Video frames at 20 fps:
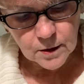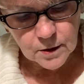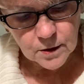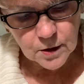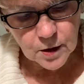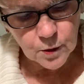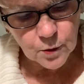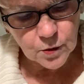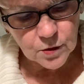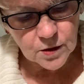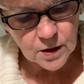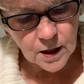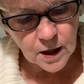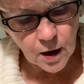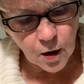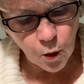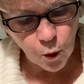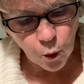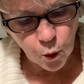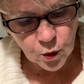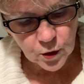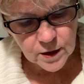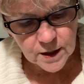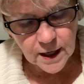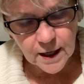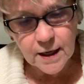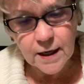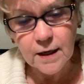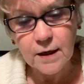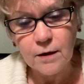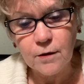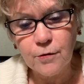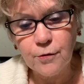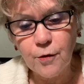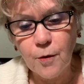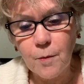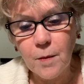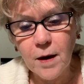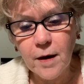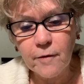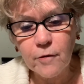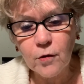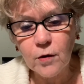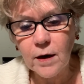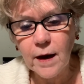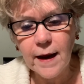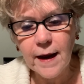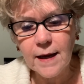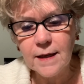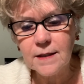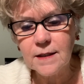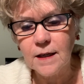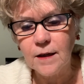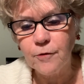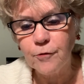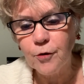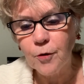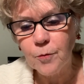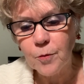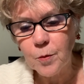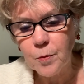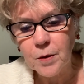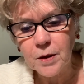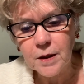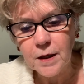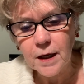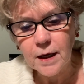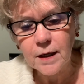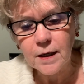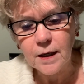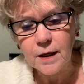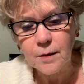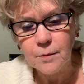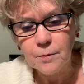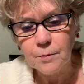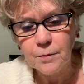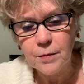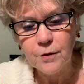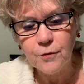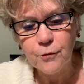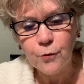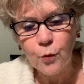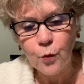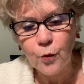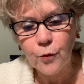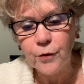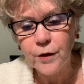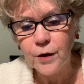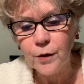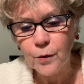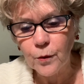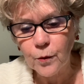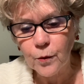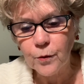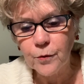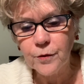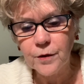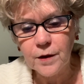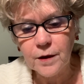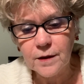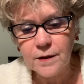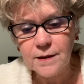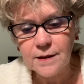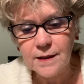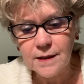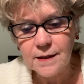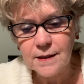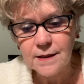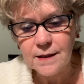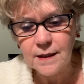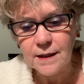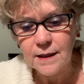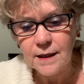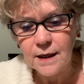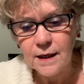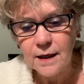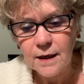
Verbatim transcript: He was ordained from everlasting, from the beginning, before the earth existed.